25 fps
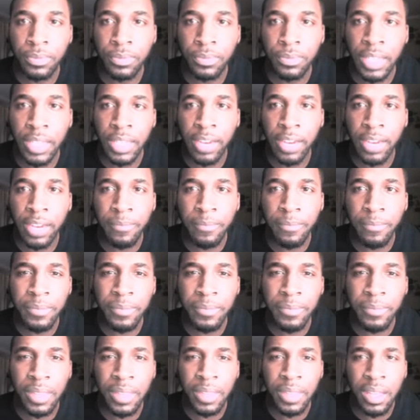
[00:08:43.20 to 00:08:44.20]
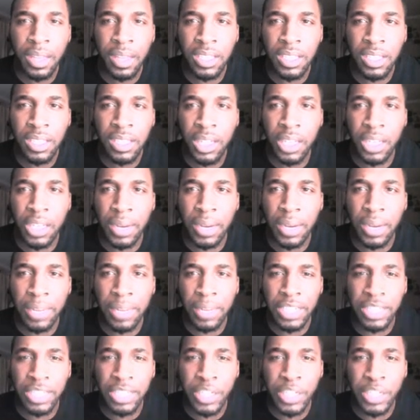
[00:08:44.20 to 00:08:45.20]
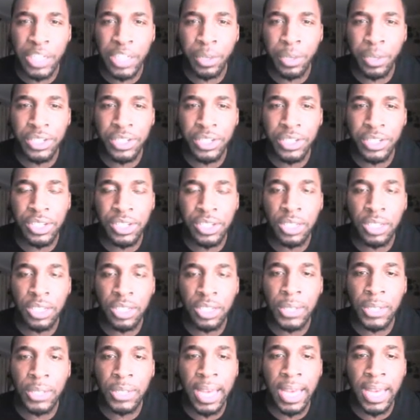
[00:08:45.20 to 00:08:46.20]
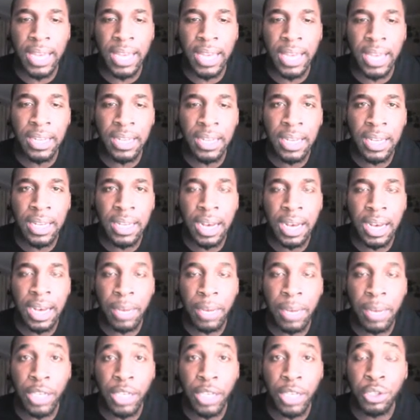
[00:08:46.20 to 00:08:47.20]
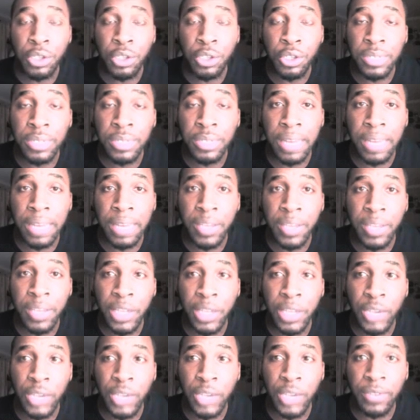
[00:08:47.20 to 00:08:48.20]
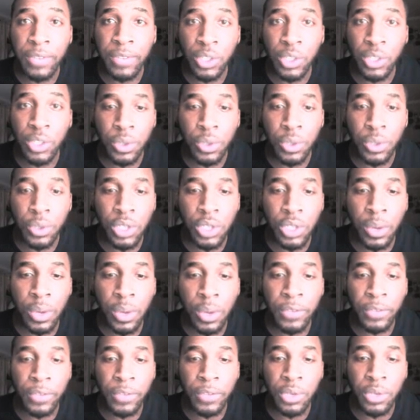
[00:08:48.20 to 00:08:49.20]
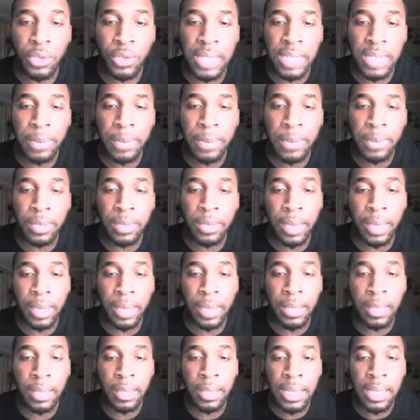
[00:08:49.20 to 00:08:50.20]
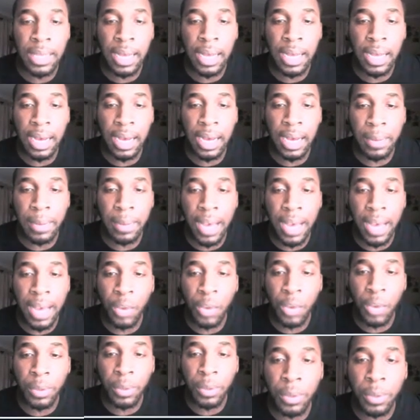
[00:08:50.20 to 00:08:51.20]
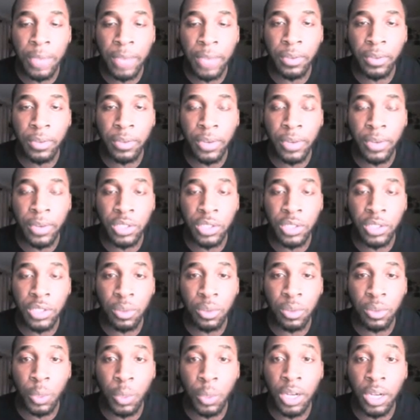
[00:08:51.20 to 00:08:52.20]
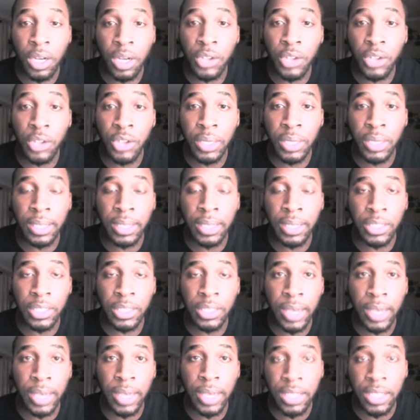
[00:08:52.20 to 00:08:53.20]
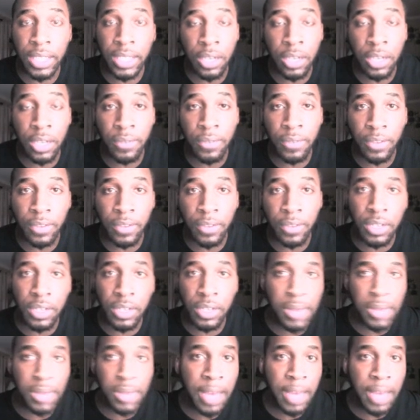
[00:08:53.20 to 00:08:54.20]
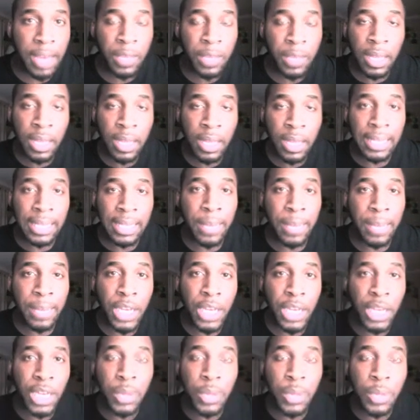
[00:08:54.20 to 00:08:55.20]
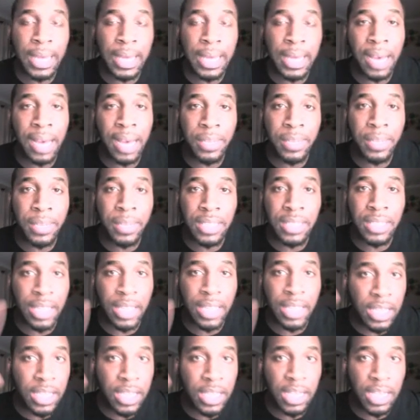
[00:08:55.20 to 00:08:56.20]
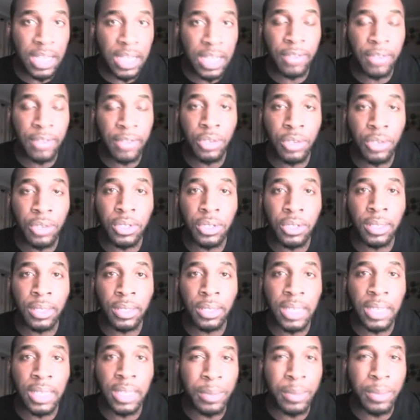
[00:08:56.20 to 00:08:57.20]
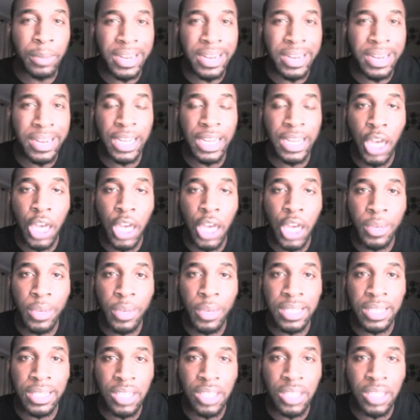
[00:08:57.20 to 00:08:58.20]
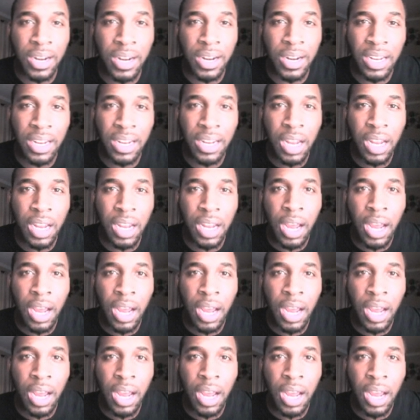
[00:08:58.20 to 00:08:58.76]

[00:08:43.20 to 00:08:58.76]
Here. So, I just purchased a solo ad. I use Udimi as my traffic source. So if you sign up under me, I will for your first 100 clicks. Okay. So if you do that, let me know in the comments. Say, yes, I've used your link. I'm ready to go and get started.